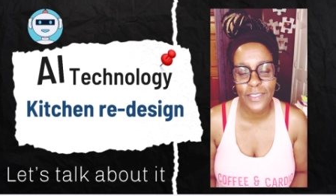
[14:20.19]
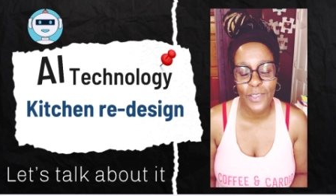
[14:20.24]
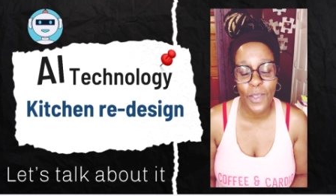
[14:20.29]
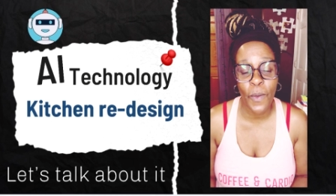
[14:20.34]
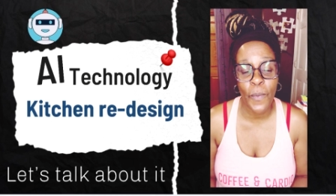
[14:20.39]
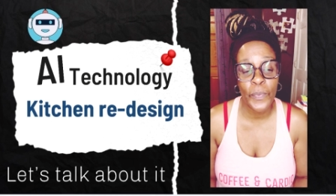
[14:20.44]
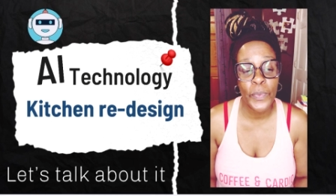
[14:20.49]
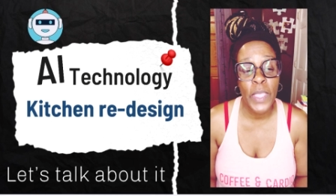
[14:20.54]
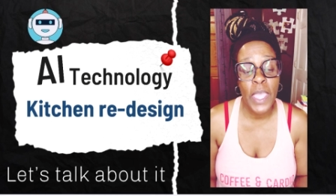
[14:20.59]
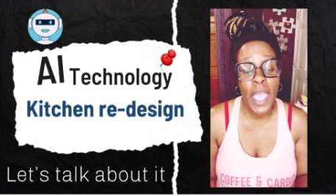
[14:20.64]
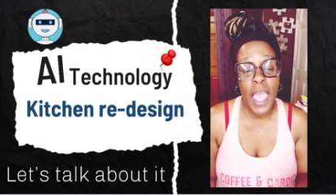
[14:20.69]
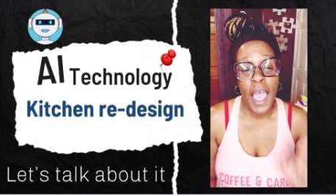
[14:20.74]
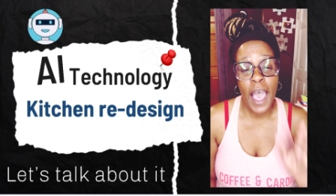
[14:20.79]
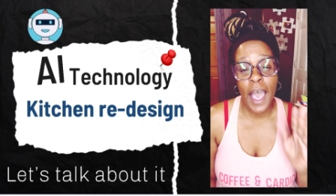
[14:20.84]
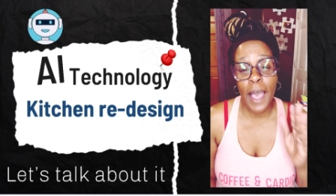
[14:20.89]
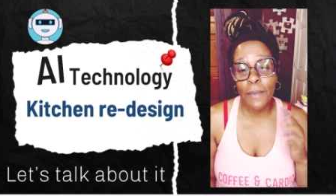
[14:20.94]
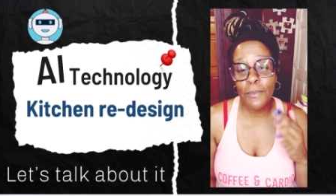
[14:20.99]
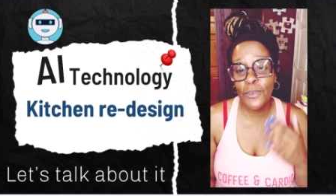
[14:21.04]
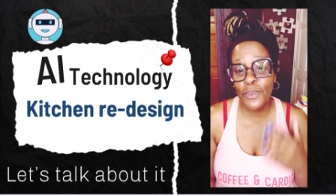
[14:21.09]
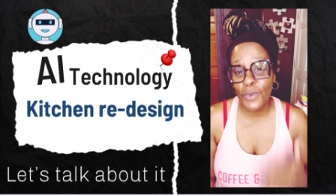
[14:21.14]
So
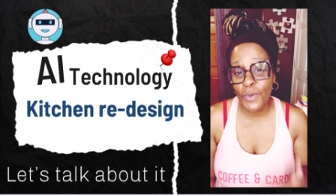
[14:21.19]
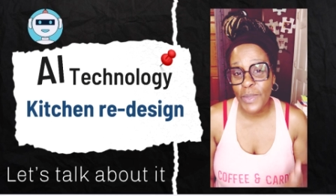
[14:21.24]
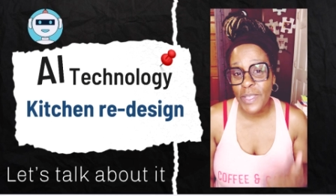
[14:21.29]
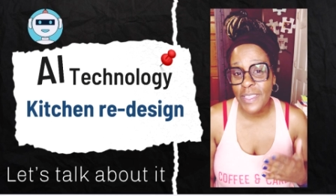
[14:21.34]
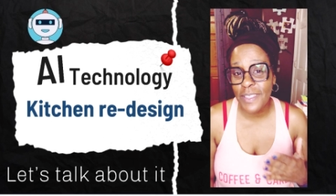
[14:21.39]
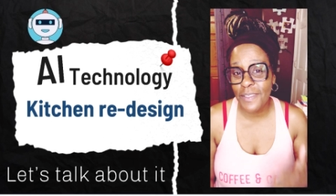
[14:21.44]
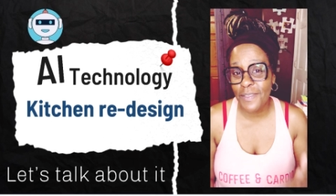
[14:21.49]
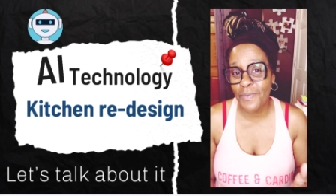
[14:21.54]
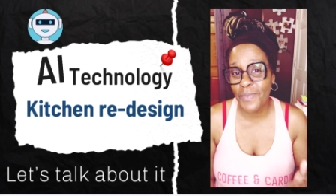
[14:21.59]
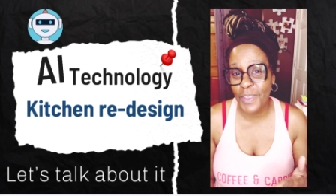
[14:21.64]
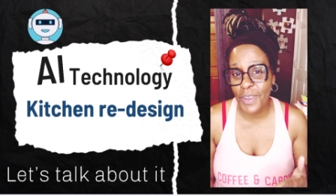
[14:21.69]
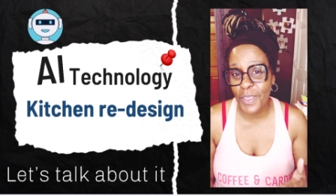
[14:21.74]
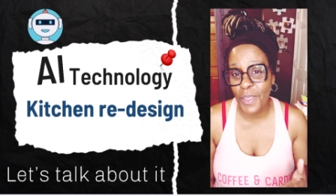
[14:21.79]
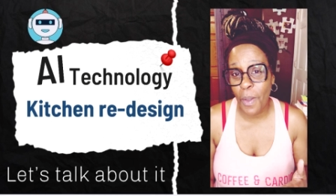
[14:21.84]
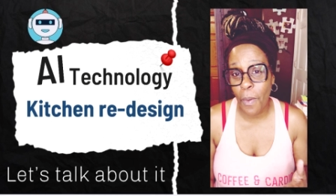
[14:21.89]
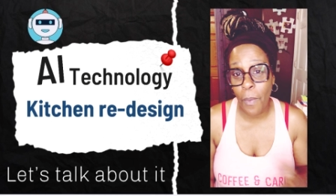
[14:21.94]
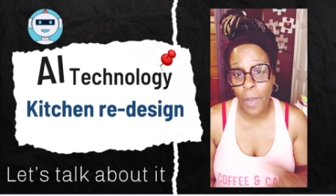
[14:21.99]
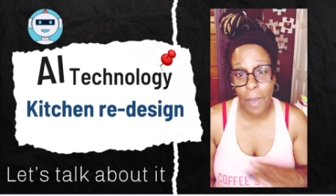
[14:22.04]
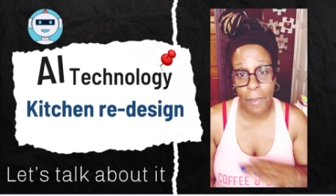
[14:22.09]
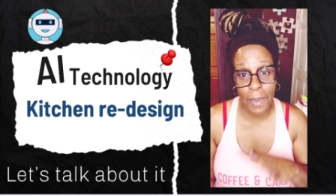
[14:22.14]
I'm doing this video
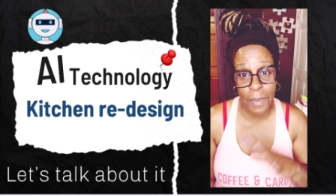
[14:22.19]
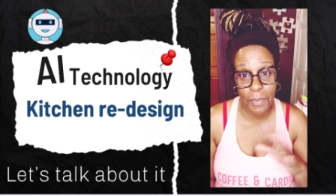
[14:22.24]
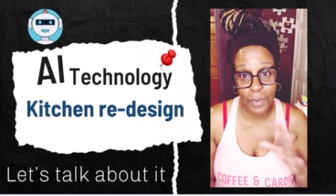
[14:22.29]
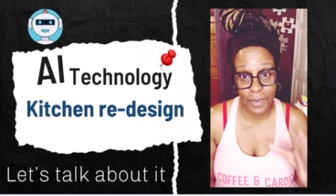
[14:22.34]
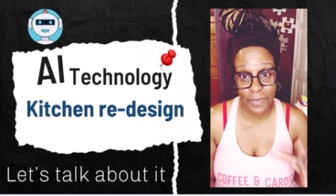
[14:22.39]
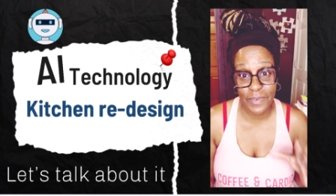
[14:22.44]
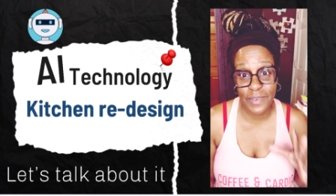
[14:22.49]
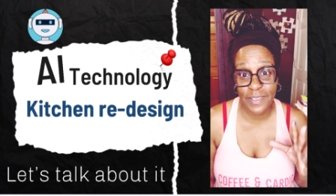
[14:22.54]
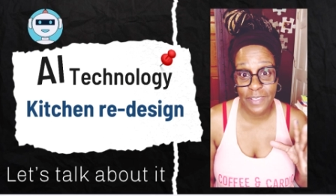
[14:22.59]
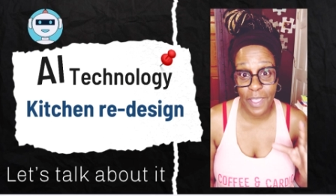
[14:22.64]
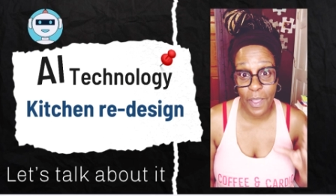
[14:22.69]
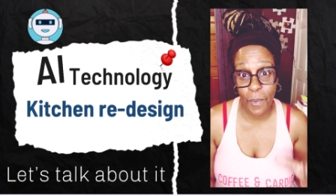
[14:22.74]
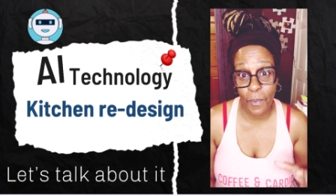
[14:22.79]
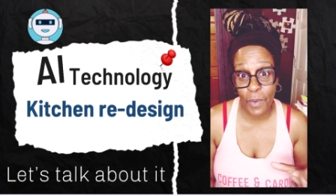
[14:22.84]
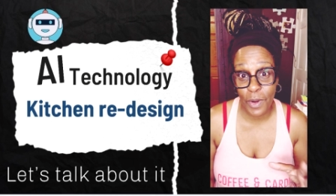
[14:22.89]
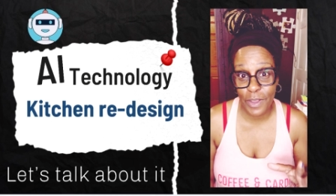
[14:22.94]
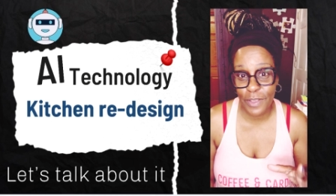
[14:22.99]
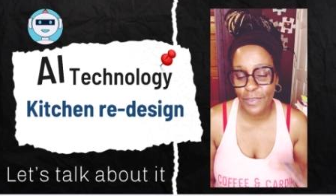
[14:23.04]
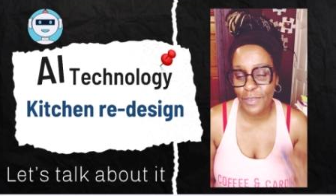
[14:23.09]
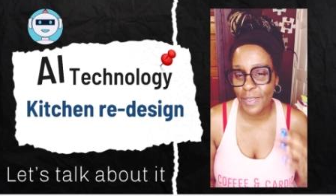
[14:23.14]
while my boyfriend's at
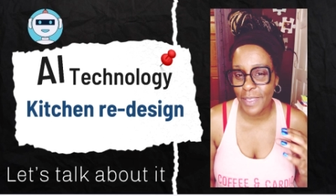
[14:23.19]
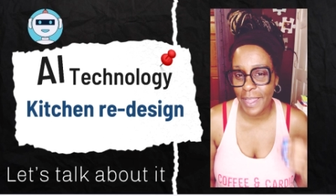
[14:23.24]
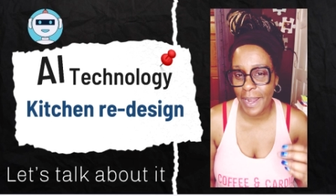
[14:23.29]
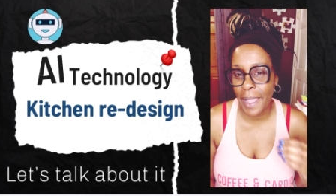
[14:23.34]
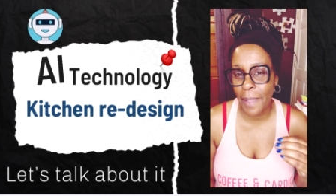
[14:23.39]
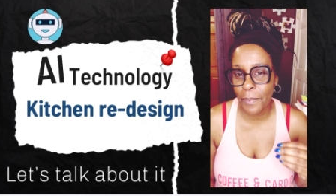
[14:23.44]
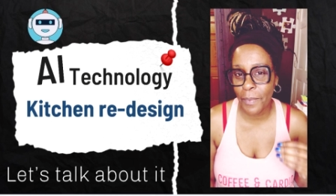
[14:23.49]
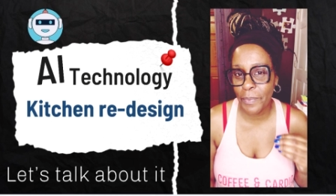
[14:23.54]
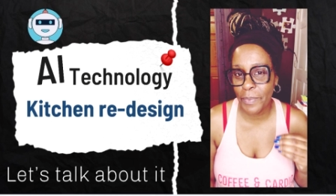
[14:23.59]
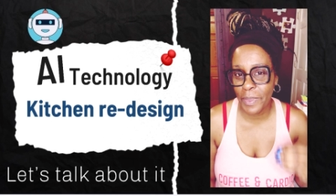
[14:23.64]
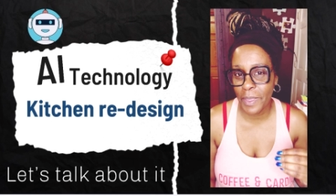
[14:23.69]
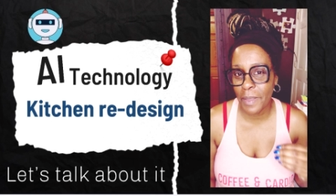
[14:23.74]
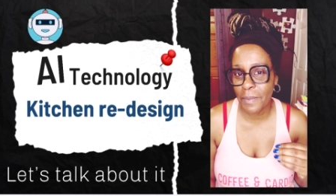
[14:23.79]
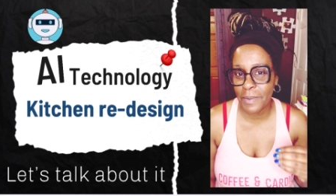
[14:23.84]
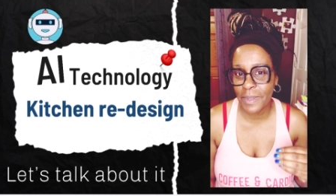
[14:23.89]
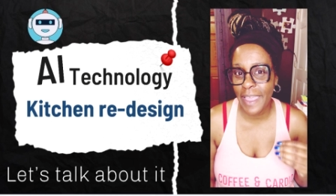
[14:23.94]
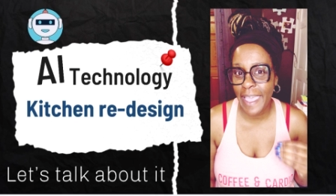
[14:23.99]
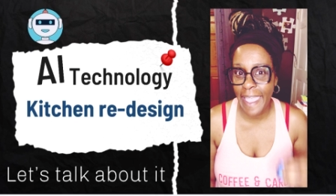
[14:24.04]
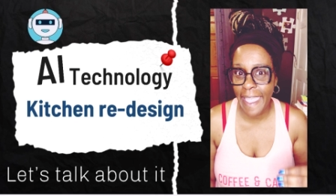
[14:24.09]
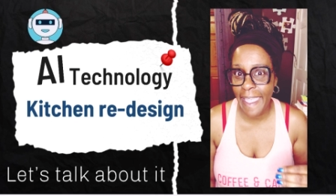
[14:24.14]
work so that I would be able
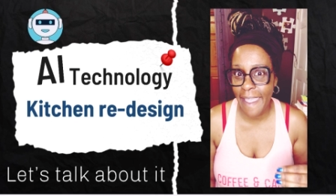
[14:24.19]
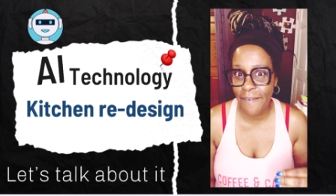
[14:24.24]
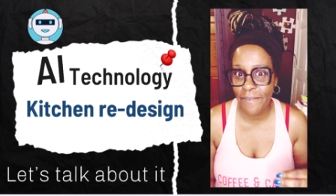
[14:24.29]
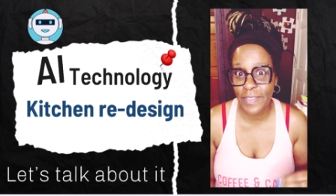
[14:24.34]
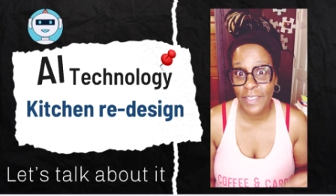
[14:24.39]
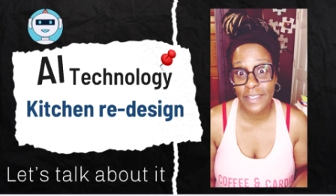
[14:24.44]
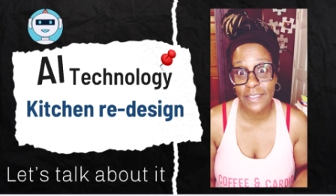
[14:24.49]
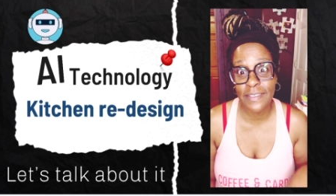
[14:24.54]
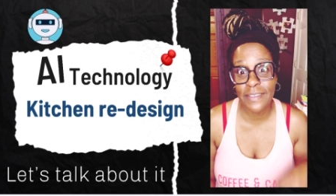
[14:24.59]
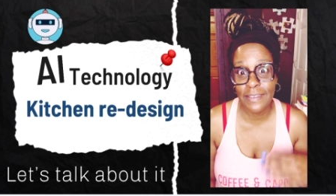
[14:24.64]
to have this